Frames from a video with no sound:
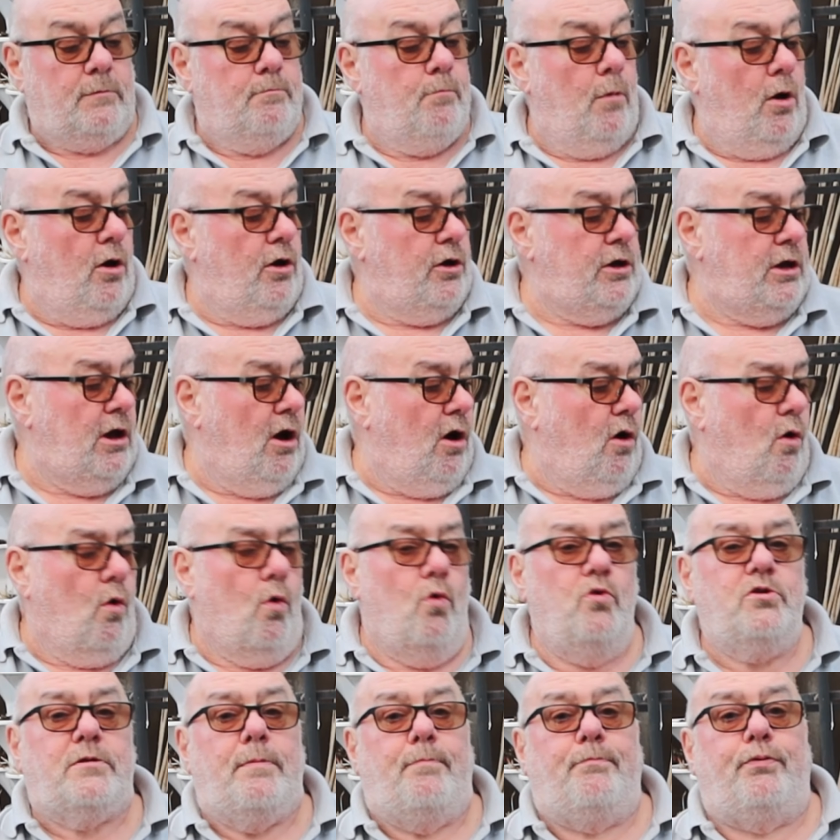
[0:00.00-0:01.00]
my
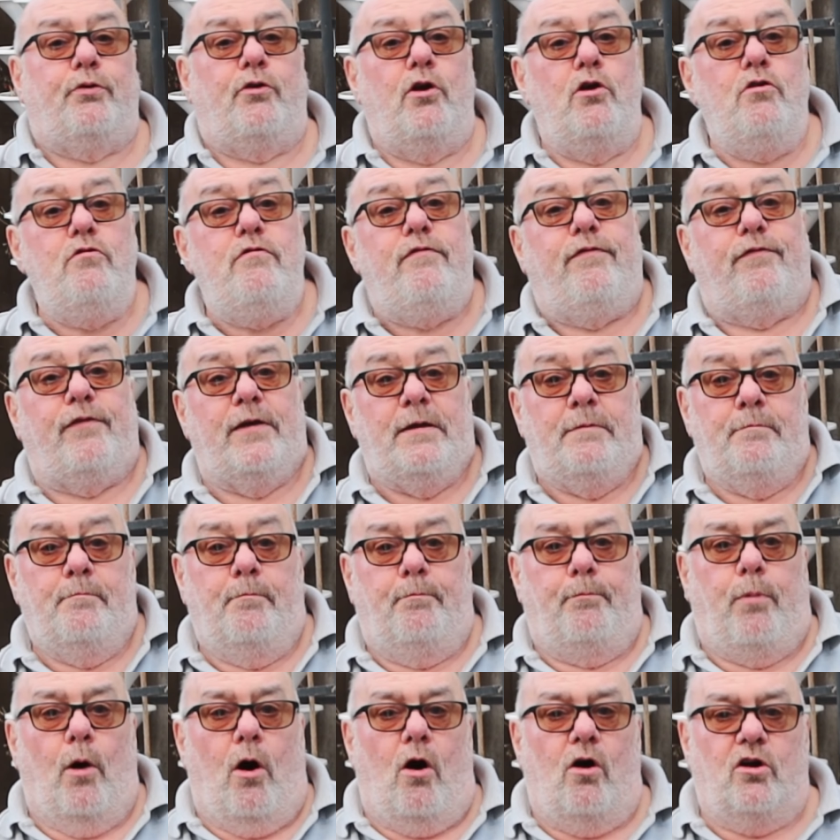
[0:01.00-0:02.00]
old
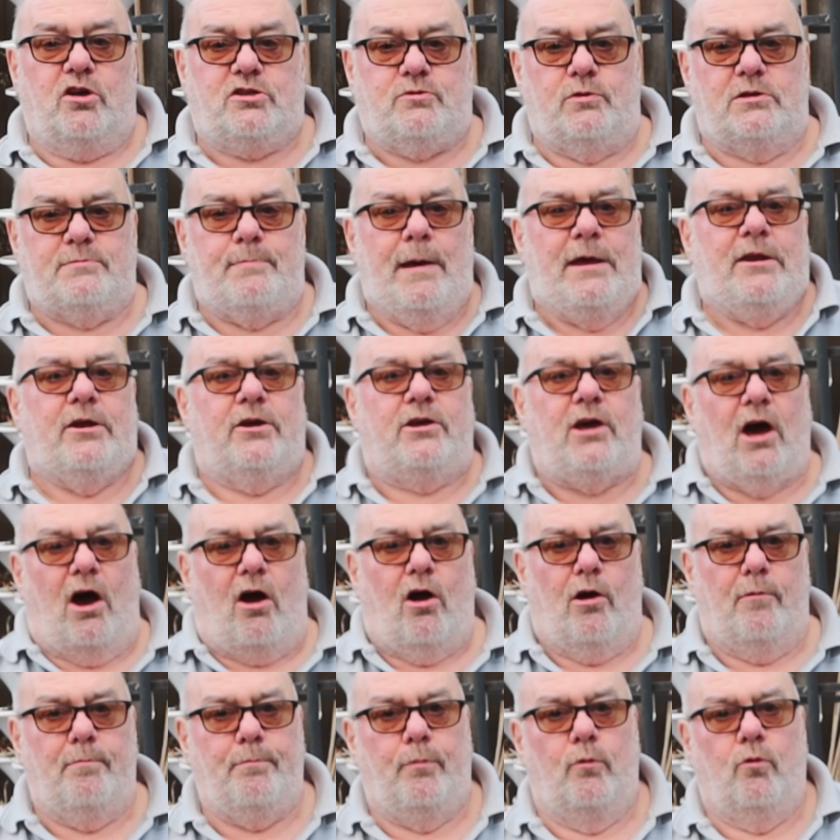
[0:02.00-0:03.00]
proofing box was made of
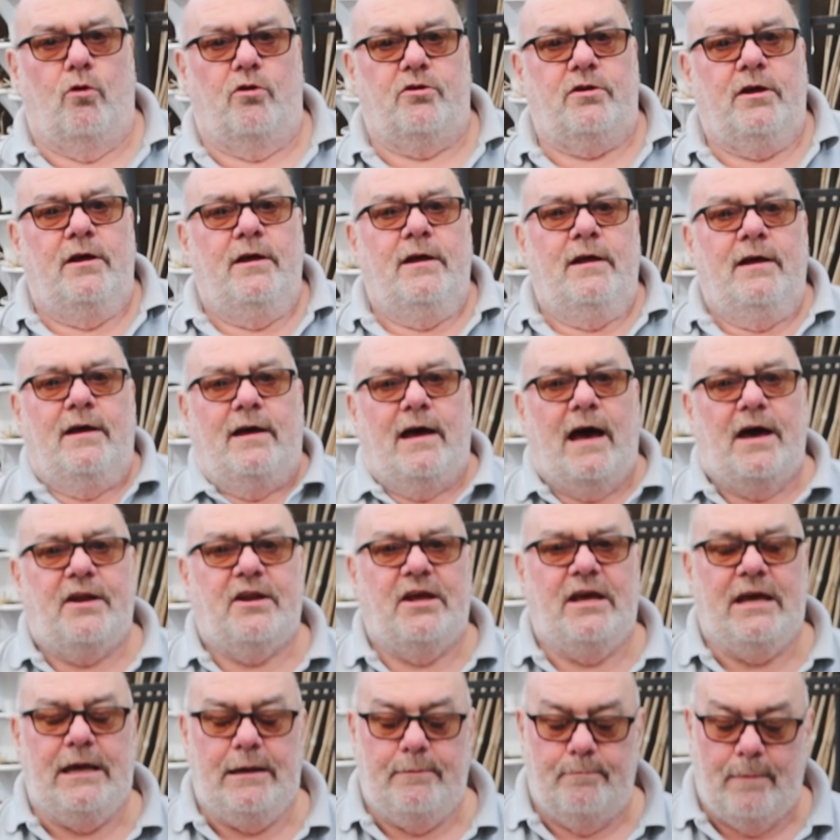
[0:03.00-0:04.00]
cardboard,
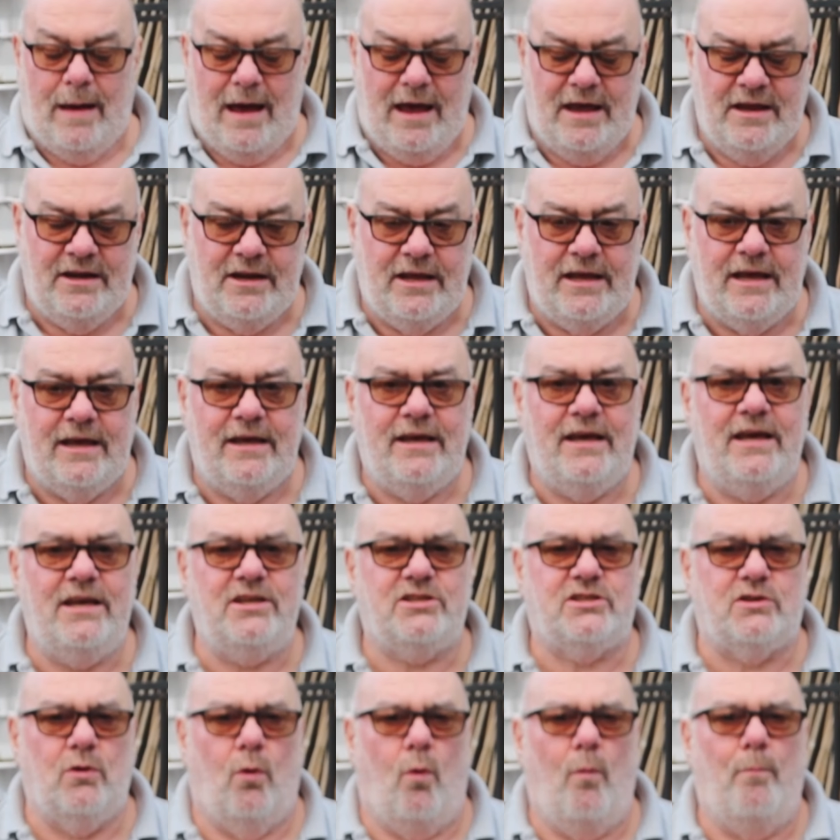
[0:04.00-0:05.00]
had a heat mat in it,
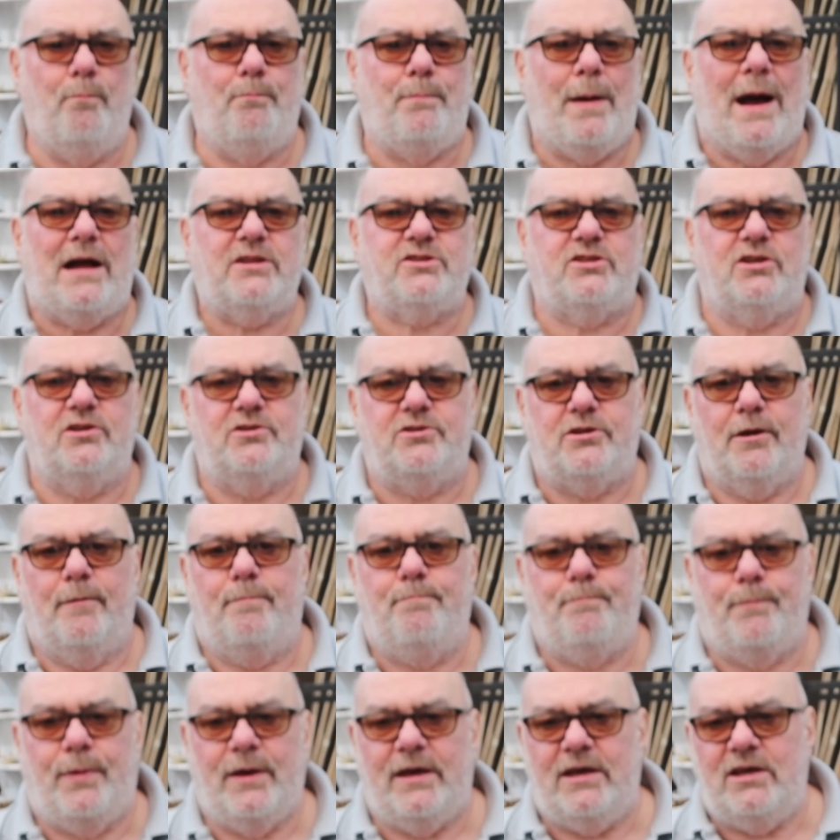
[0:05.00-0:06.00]
it's all battered to
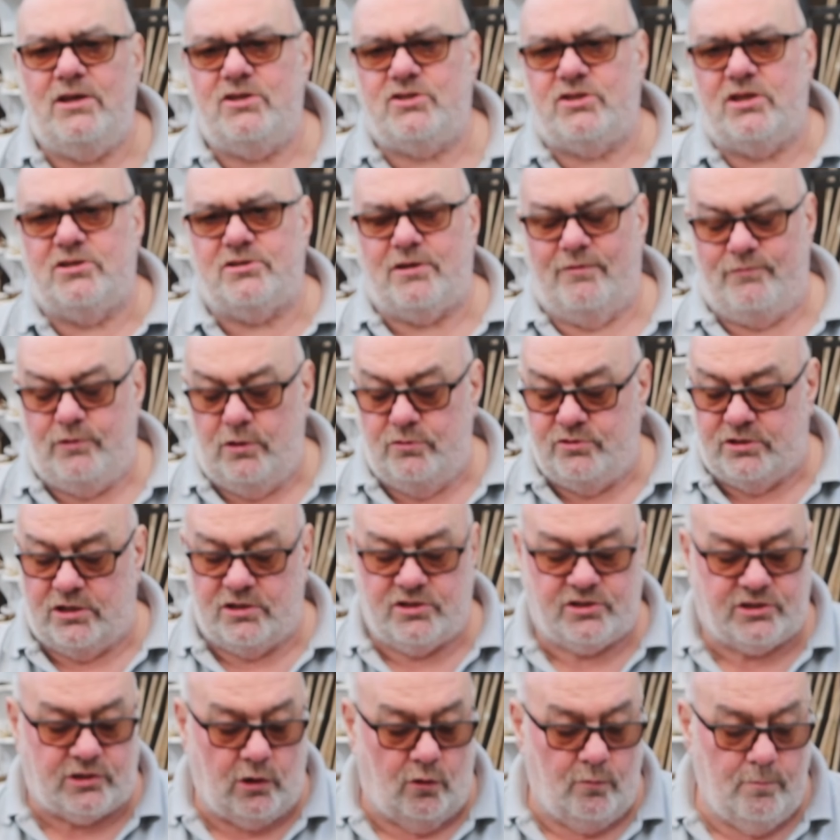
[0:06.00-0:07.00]
pieces, I've used
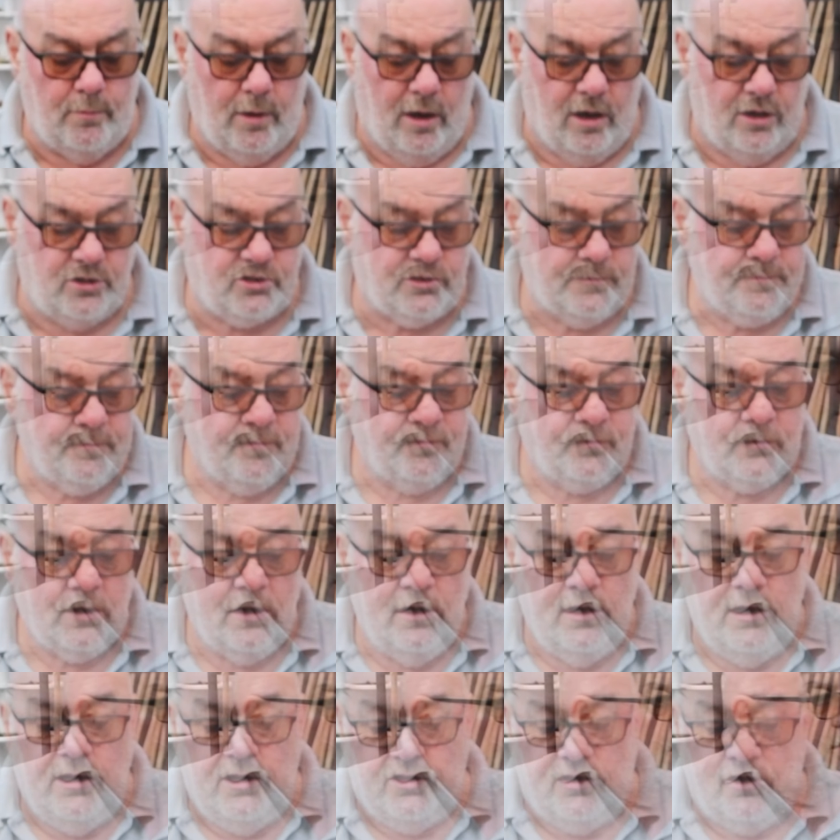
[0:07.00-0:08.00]
it so much.
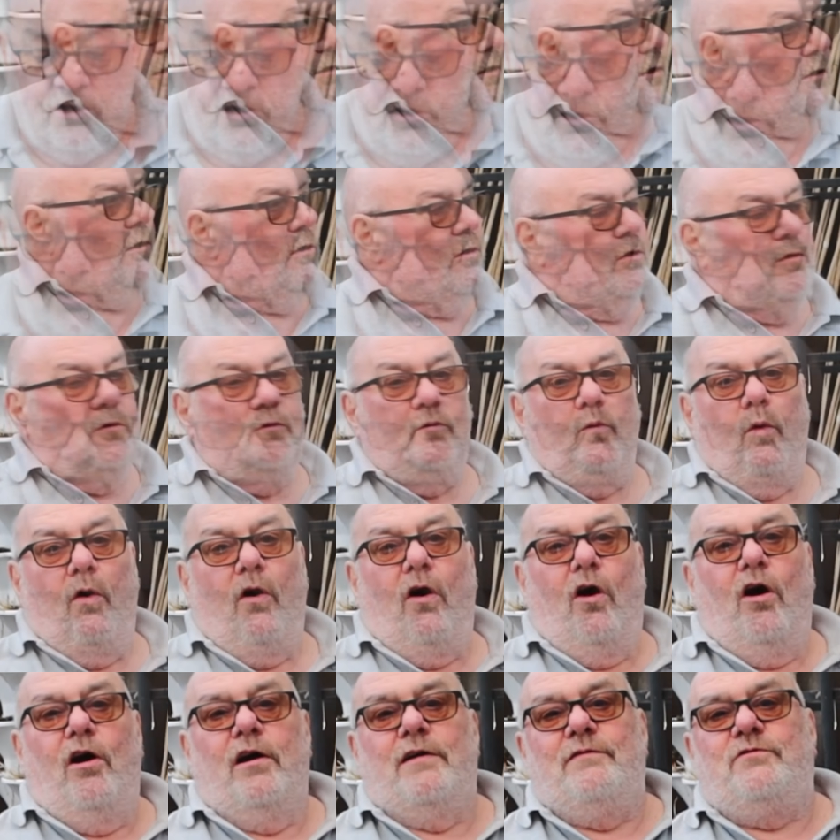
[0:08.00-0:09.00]

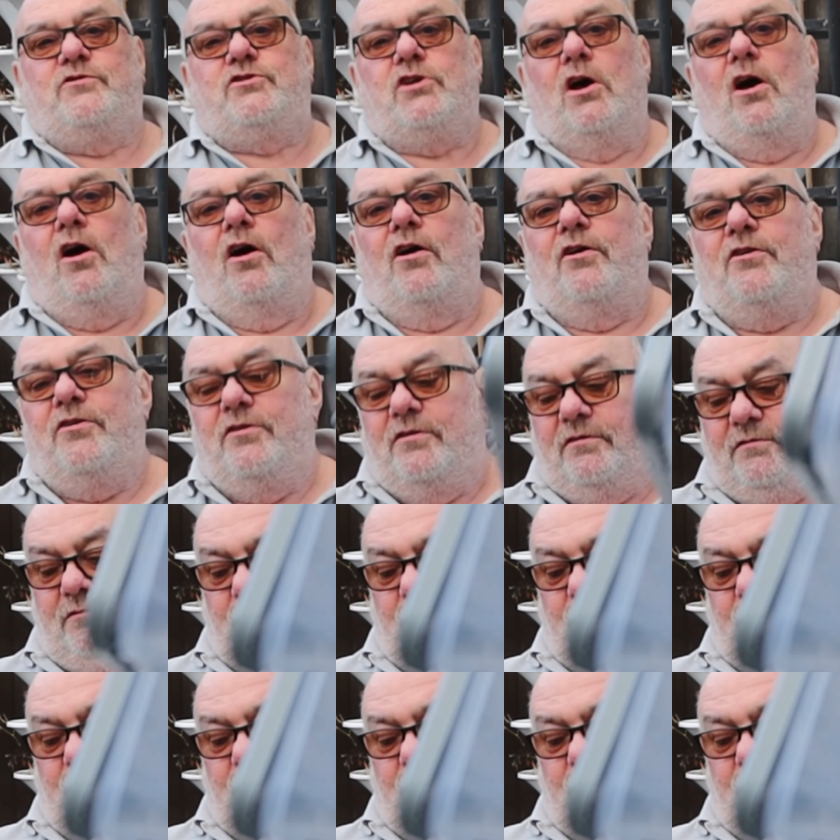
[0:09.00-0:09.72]
What I done